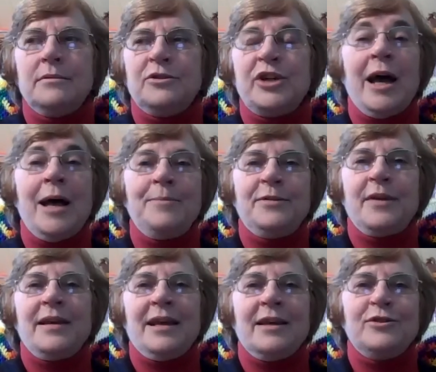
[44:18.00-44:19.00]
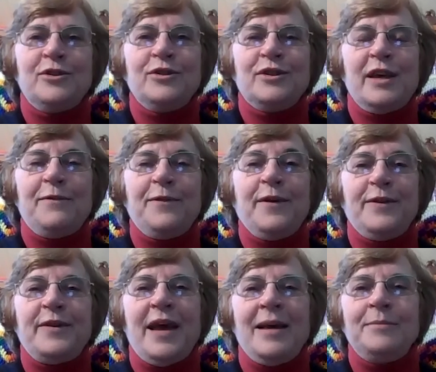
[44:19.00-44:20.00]
jobs, I guess you'd say
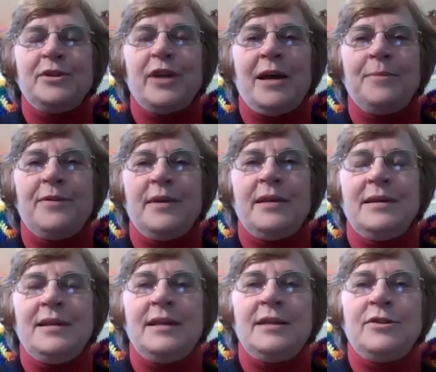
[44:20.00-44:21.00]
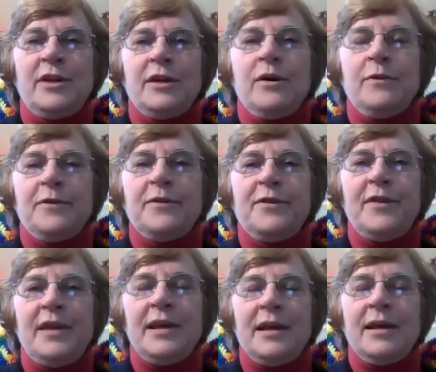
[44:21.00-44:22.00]
full-time jobs in teaching,
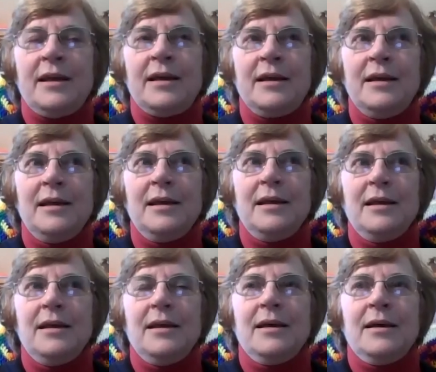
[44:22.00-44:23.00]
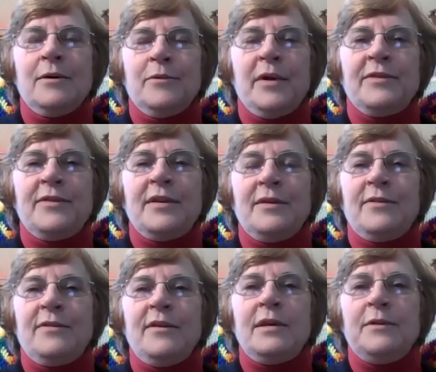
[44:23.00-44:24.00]
overseeing a
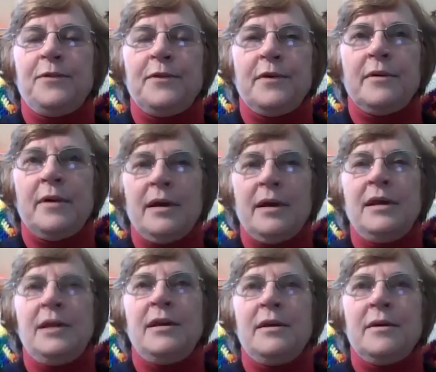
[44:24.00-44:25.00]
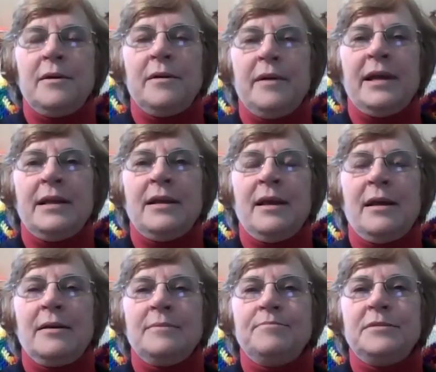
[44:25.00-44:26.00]
residency for a year
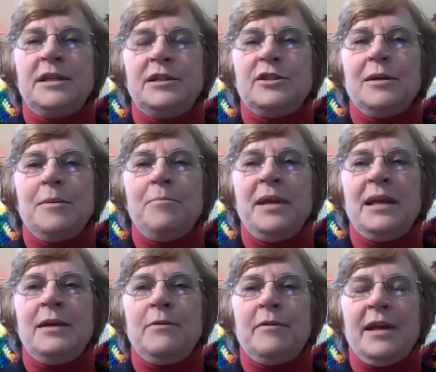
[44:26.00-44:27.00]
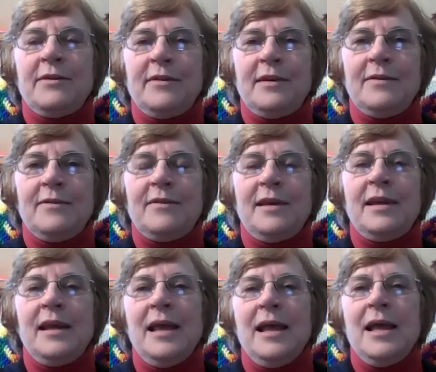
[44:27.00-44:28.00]
and teaching a mini residency.
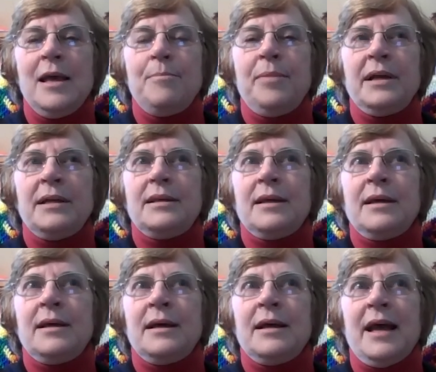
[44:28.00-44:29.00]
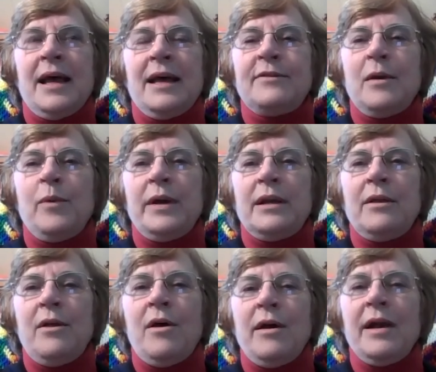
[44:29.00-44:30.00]
But as I went
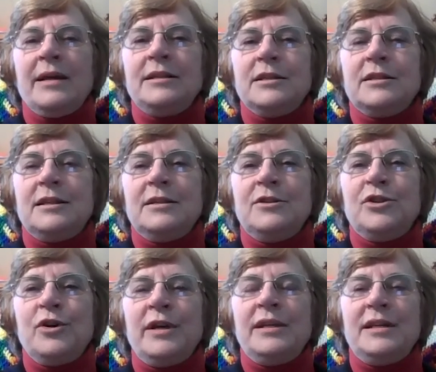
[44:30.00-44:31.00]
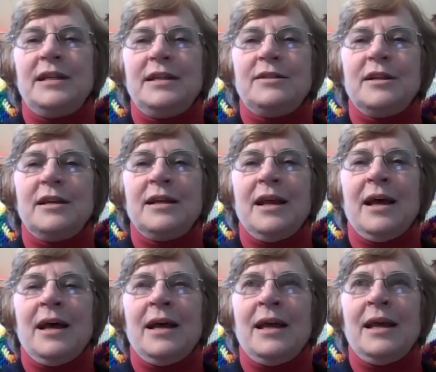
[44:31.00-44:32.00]
along, I just enjoyed teaching.
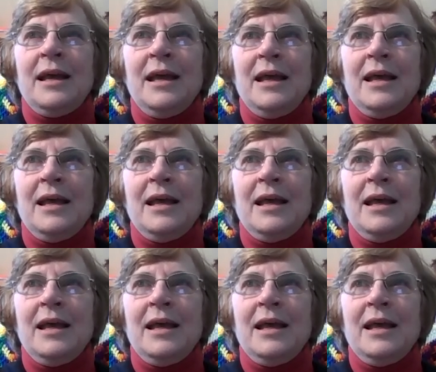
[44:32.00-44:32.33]
I